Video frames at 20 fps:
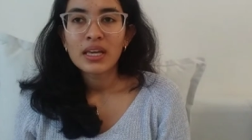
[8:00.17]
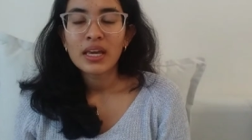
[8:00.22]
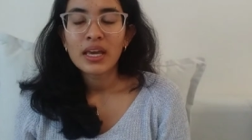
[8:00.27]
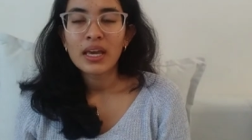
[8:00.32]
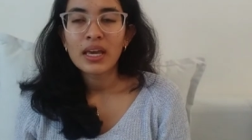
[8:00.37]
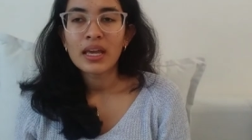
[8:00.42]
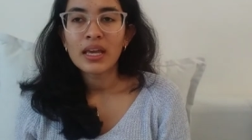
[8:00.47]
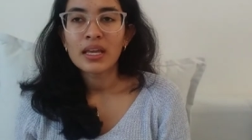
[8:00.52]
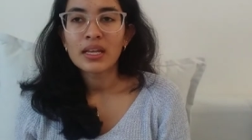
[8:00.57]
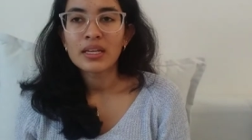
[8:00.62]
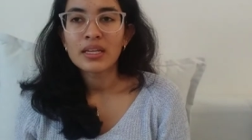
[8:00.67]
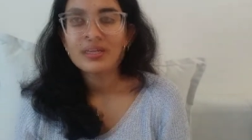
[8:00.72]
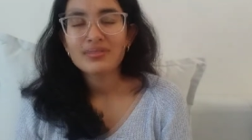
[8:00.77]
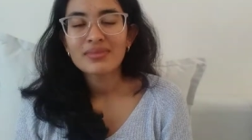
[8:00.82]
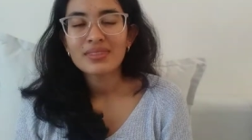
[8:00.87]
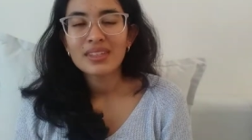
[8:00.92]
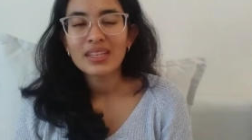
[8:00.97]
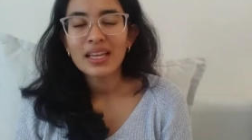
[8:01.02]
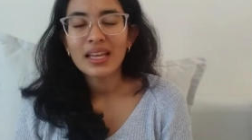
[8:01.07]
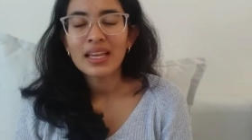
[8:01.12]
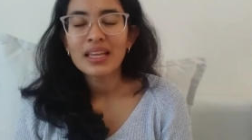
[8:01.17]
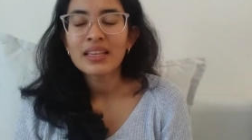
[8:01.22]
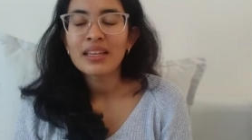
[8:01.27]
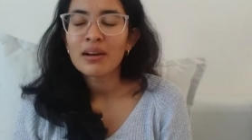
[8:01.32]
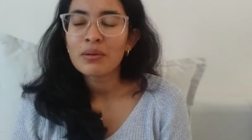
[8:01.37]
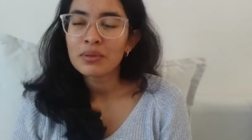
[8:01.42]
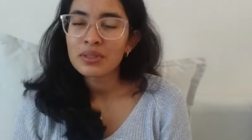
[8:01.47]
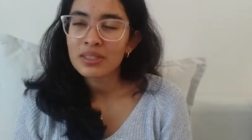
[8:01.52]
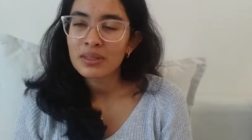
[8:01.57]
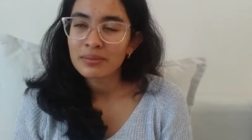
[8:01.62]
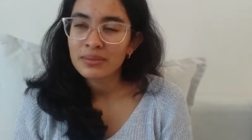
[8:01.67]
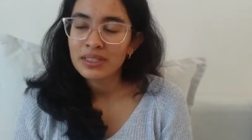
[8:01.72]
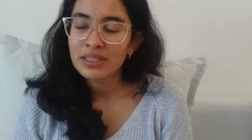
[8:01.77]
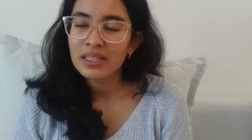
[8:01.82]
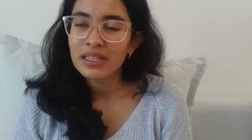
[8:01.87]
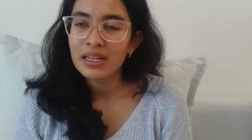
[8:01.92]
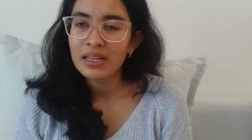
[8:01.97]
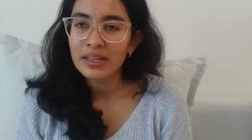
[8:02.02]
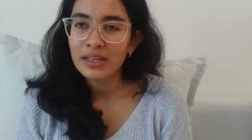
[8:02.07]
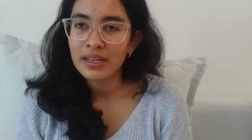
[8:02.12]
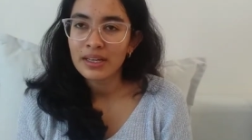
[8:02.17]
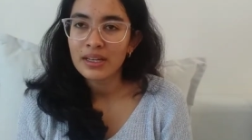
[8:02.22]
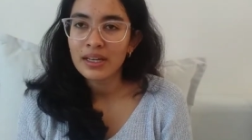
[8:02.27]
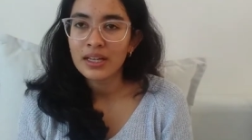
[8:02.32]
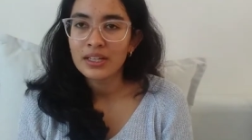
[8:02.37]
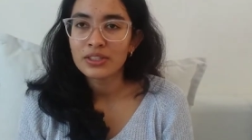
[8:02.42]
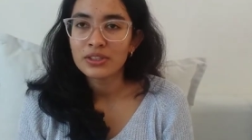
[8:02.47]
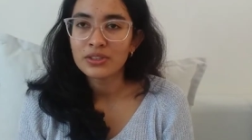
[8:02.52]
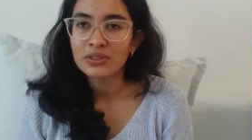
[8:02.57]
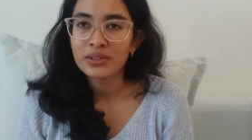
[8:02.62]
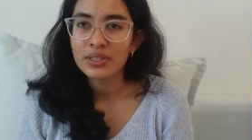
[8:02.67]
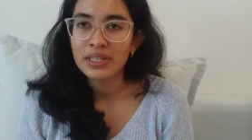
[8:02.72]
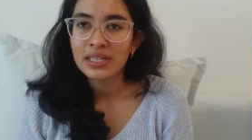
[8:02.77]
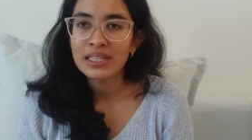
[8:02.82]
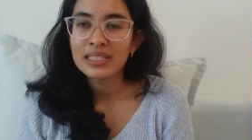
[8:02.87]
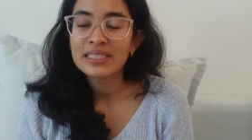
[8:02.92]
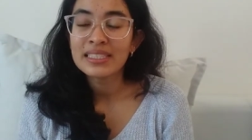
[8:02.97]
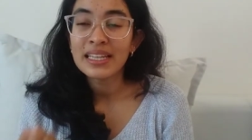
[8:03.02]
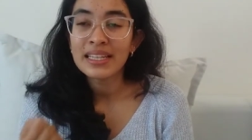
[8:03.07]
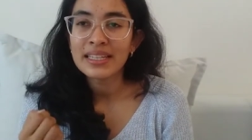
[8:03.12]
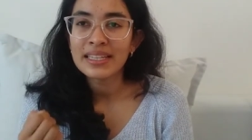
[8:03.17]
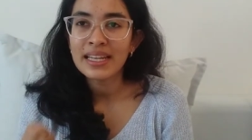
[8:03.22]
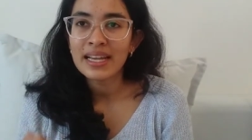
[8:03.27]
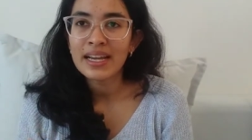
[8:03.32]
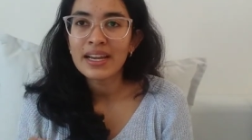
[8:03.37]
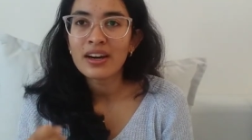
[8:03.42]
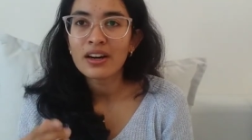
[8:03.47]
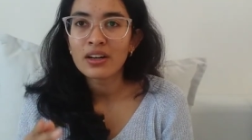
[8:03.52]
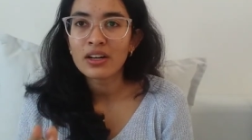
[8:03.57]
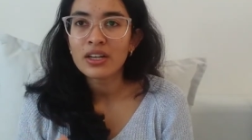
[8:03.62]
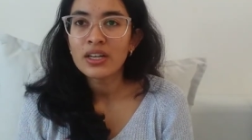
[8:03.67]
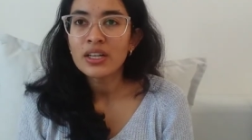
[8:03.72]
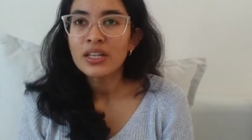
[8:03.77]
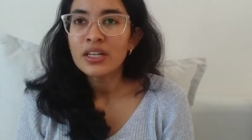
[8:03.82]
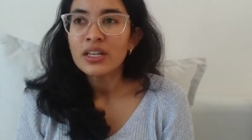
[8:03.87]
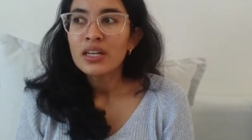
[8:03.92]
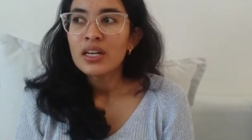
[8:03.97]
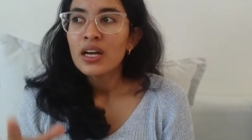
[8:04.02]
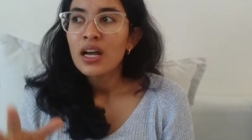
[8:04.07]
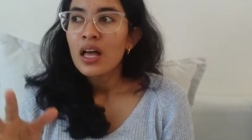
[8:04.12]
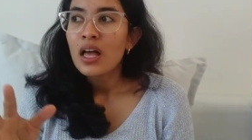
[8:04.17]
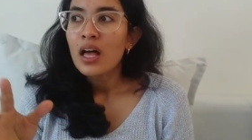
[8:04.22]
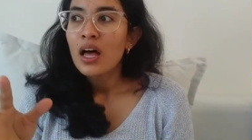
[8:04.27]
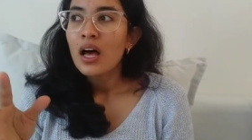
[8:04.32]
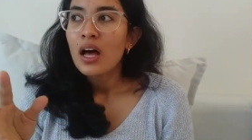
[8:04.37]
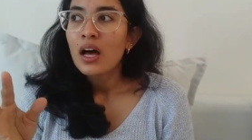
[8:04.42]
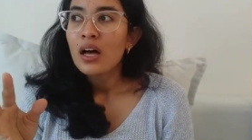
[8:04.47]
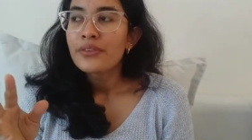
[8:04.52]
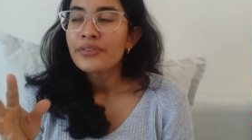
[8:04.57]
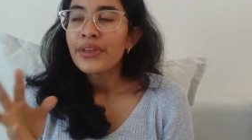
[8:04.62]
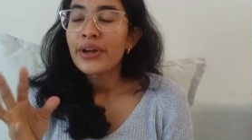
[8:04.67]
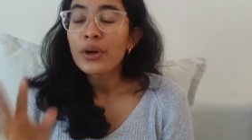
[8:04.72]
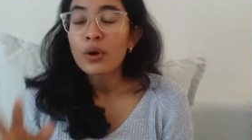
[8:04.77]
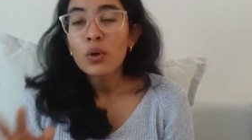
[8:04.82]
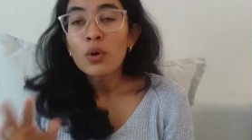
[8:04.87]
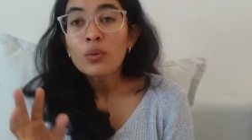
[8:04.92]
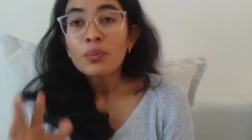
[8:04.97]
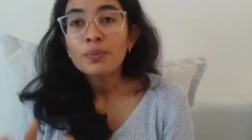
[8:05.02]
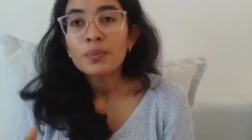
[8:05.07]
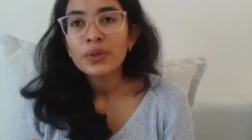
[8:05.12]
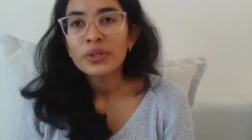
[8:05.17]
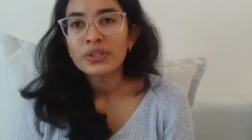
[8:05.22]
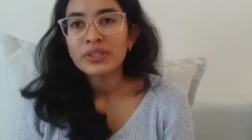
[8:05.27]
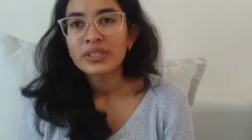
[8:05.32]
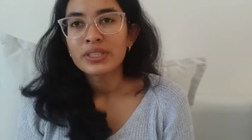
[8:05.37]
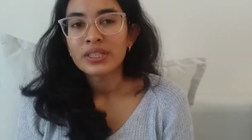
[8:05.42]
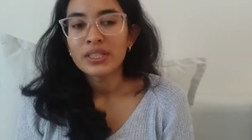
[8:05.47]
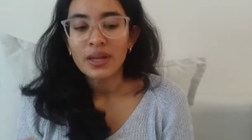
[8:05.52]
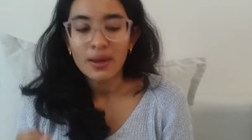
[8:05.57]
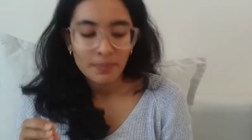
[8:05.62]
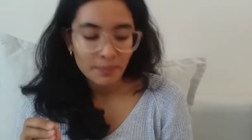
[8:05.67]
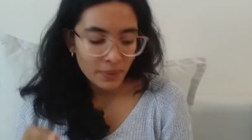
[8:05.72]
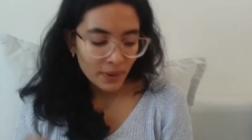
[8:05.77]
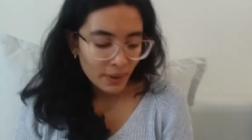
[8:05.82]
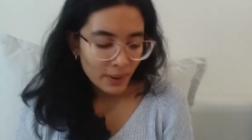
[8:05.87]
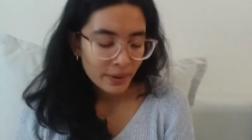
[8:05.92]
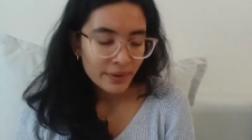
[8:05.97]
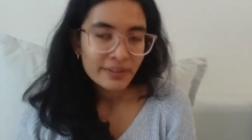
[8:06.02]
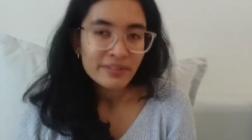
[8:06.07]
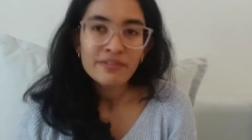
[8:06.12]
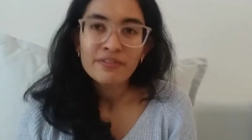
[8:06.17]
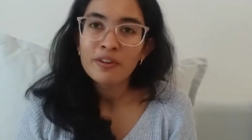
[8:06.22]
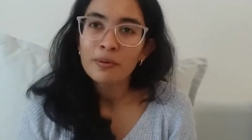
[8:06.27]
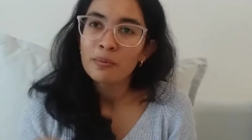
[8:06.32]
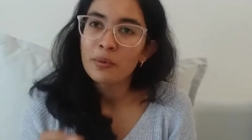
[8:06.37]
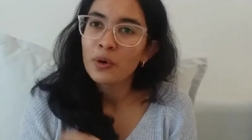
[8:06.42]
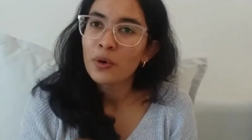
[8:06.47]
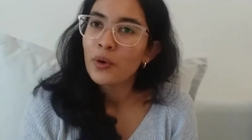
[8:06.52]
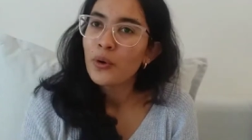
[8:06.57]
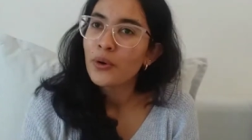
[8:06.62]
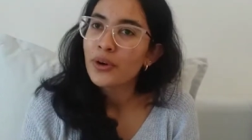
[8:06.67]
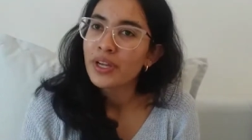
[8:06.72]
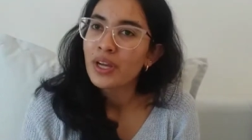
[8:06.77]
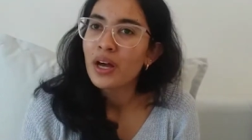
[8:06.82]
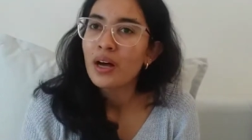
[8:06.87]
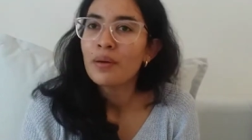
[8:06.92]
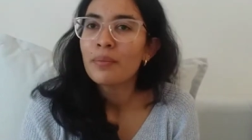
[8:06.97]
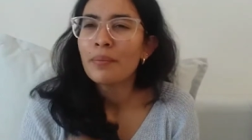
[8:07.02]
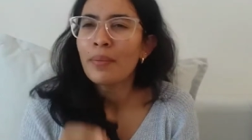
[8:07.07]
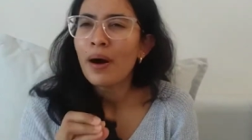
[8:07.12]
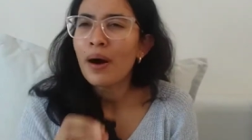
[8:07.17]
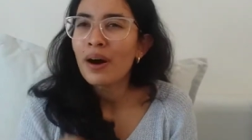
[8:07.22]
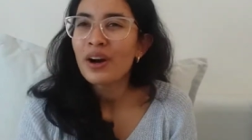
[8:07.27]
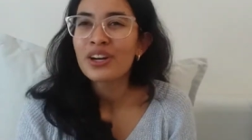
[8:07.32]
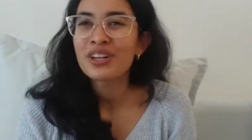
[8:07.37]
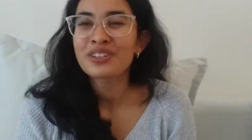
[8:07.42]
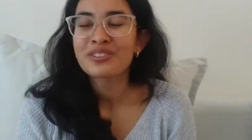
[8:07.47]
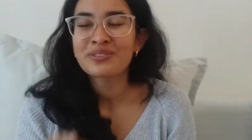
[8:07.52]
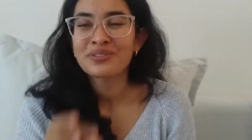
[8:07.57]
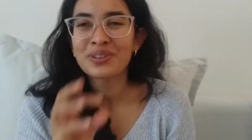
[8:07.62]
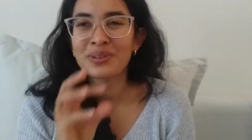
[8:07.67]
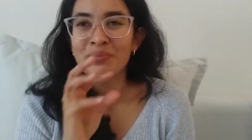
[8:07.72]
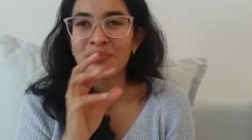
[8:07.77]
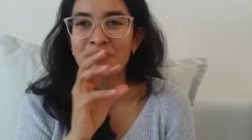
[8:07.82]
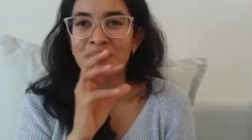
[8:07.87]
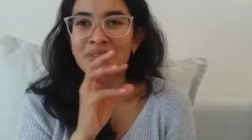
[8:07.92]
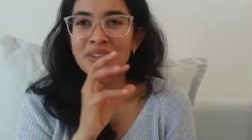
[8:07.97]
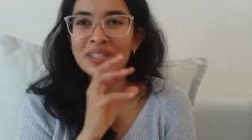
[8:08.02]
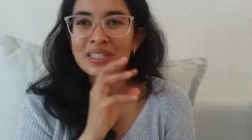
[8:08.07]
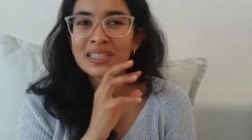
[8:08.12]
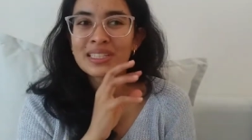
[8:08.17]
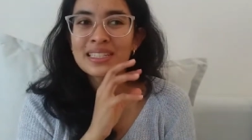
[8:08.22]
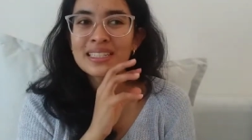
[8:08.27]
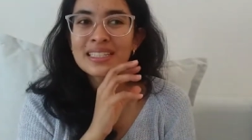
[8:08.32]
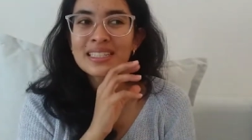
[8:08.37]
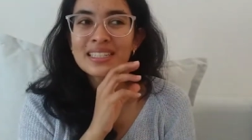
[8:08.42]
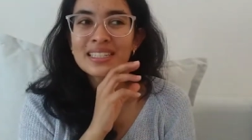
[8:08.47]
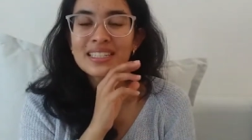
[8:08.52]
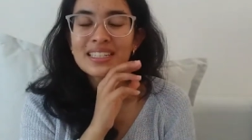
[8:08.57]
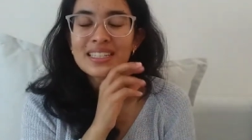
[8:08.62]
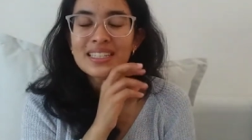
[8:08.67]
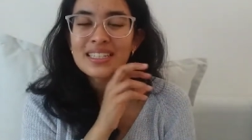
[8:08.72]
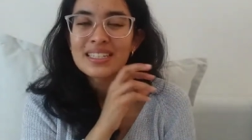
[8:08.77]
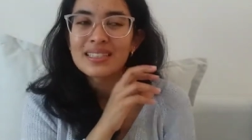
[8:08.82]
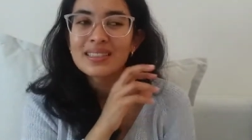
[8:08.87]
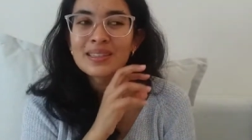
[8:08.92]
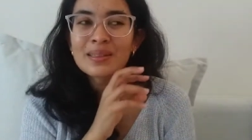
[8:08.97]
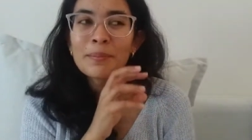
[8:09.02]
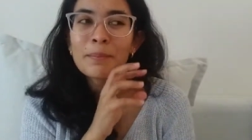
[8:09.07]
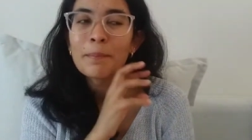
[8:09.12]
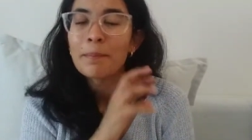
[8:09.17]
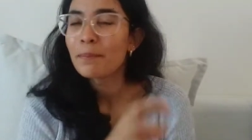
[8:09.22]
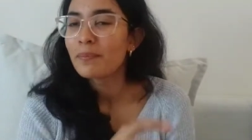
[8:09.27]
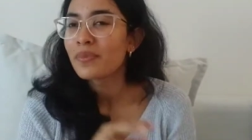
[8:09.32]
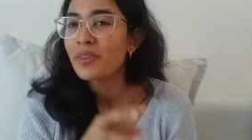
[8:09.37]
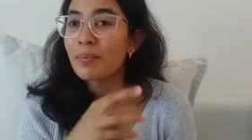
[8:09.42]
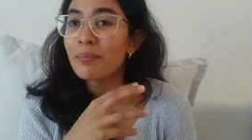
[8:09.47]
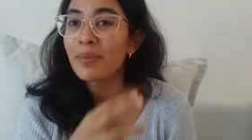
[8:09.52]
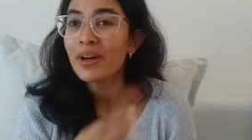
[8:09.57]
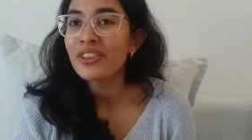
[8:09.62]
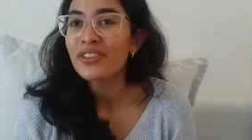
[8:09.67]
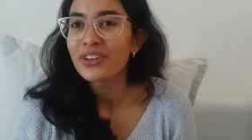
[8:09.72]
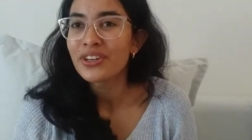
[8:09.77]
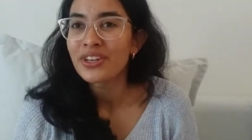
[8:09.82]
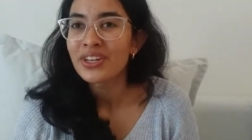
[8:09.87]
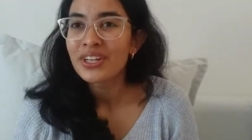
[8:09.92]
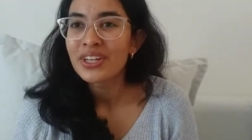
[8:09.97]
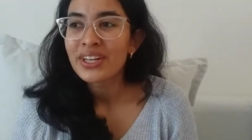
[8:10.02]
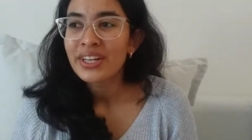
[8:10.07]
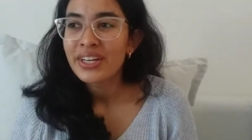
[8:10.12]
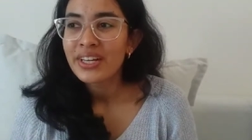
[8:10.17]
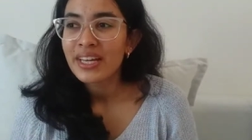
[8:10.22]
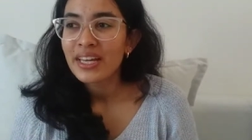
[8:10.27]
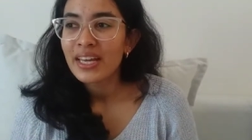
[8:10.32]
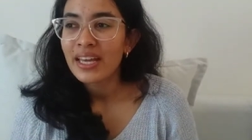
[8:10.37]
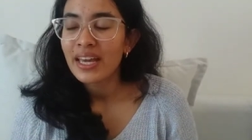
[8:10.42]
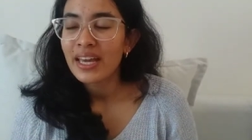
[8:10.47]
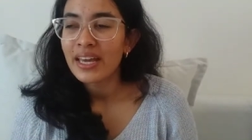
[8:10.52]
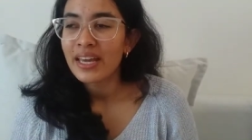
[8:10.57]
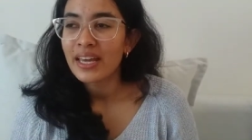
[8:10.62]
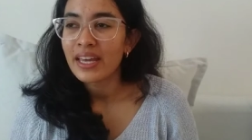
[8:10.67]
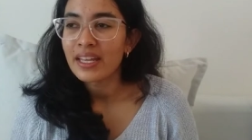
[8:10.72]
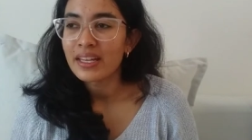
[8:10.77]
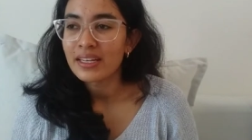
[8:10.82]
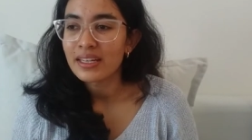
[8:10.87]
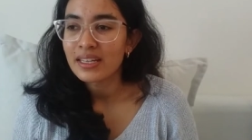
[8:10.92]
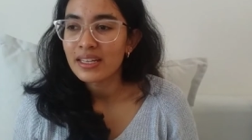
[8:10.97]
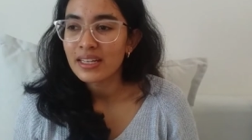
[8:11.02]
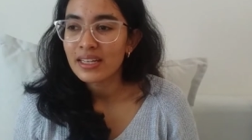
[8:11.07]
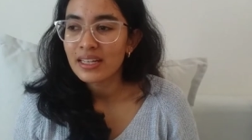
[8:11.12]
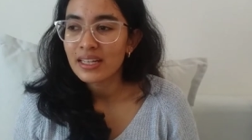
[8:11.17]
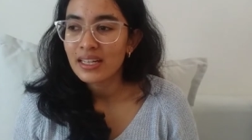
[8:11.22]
And that was something that Akeha had to realize, that they are their own person apart from Mokoya, apart from the mother, and